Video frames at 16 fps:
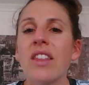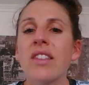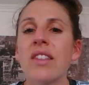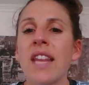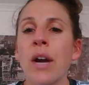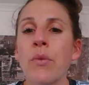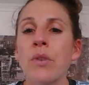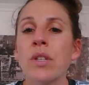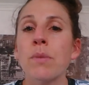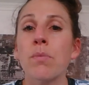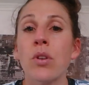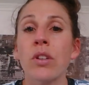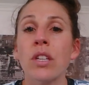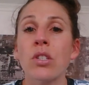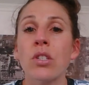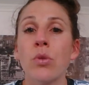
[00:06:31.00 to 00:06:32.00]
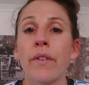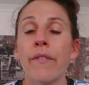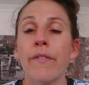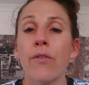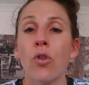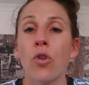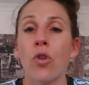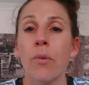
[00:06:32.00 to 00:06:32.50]
that was purely to
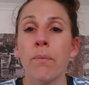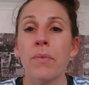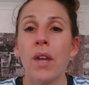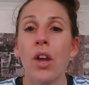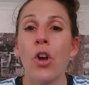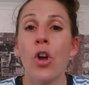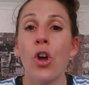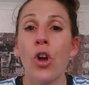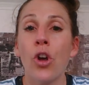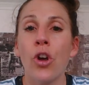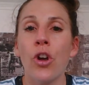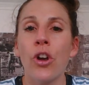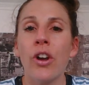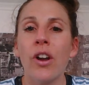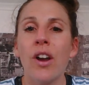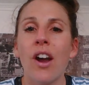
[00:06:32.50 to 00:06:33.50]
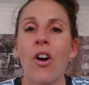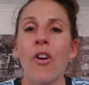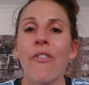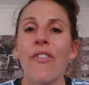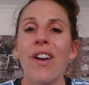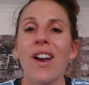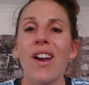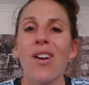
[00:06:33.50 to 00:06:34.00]
inform her
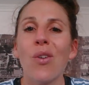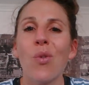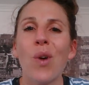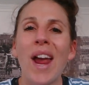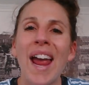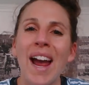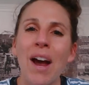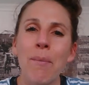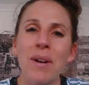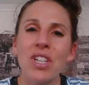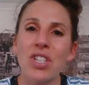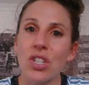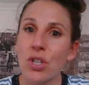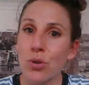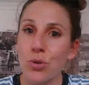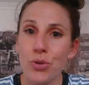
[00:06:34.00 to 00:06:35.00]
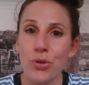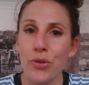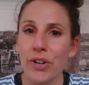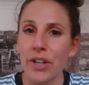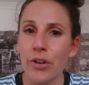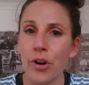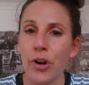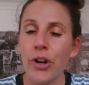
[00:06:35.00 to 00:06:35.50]
of how much the children
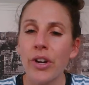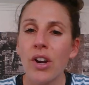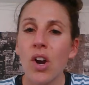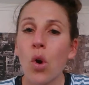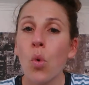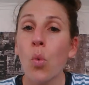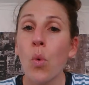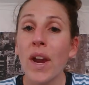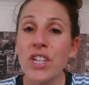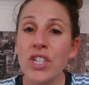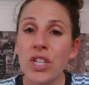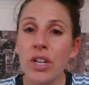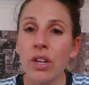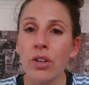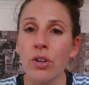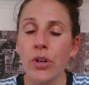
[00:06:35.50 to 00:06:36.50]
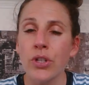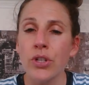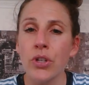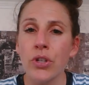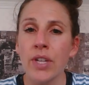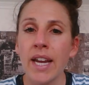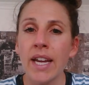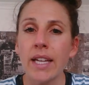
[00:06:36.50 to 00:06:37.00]
already know, where she can go
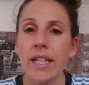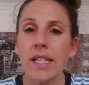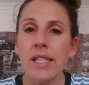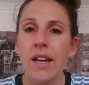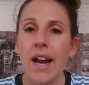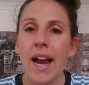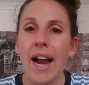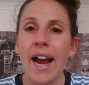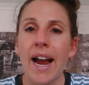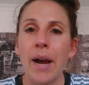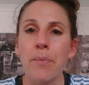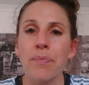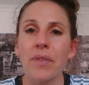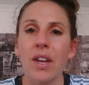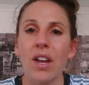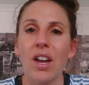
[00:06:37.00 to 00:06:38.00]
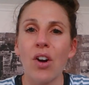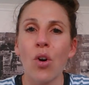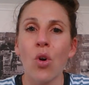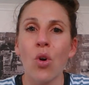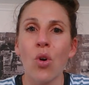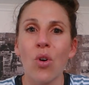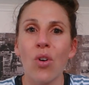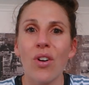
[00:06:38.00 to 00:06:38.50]
to next,
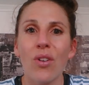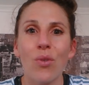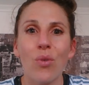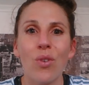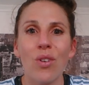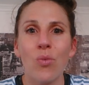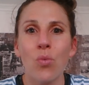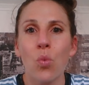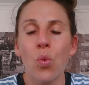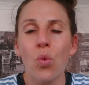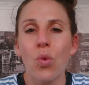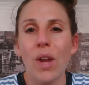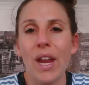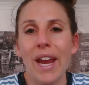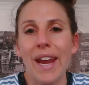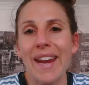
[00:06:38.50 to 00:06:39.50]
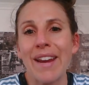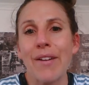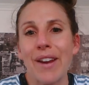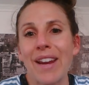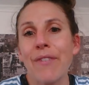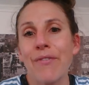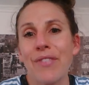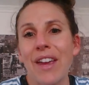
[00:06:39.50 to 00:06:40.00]
or
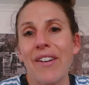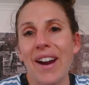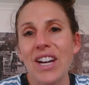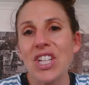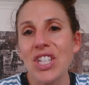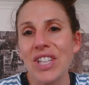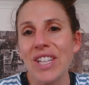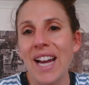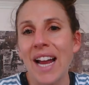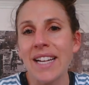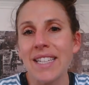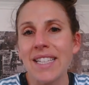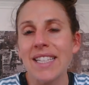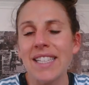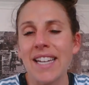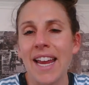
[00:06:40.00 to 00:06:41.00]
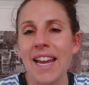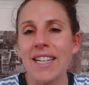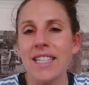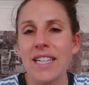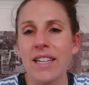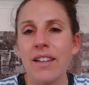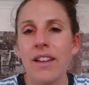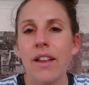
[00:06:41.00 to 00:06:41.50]
if they're actually
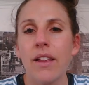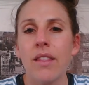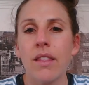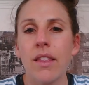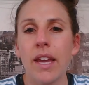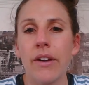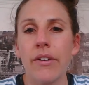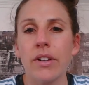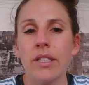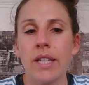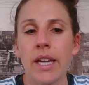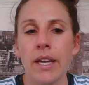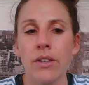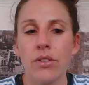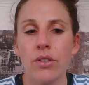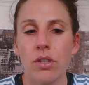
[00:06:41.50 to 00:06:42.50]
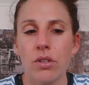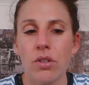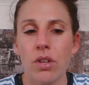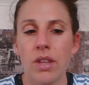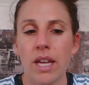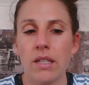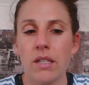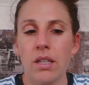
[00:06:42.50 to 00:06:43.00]
understanding their intent. So
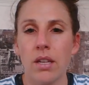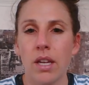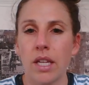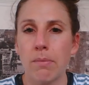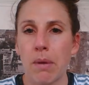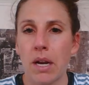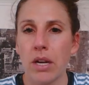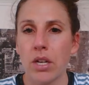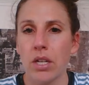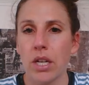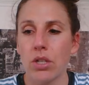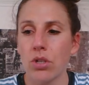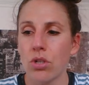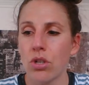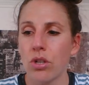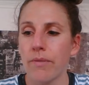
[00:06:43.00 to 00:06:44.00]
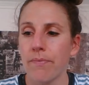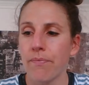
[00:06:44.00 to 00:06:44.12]
that's the next part you need to do.